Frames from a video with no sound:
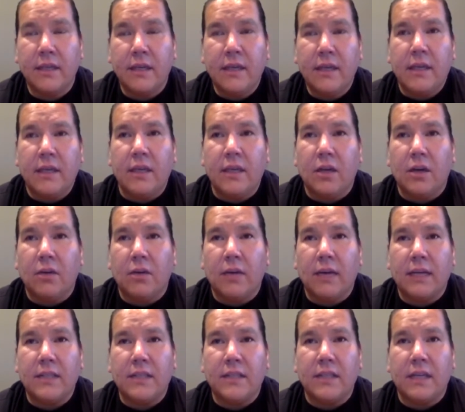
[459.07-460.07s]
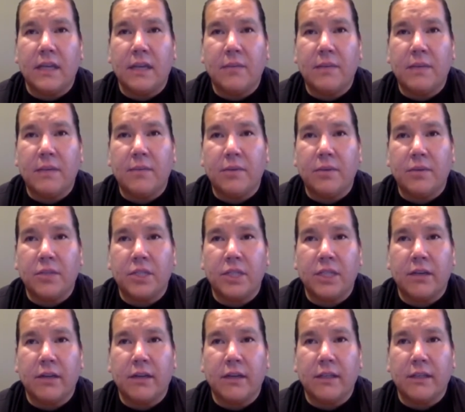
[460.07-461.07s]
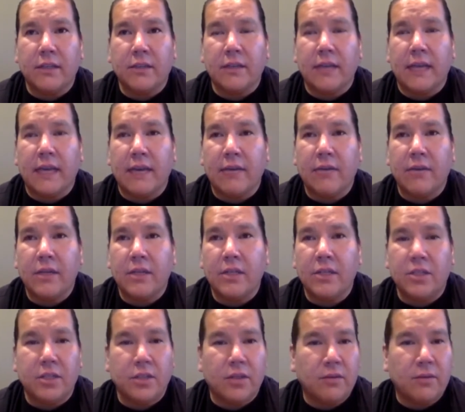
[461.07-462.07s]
when I see young people sharing their language,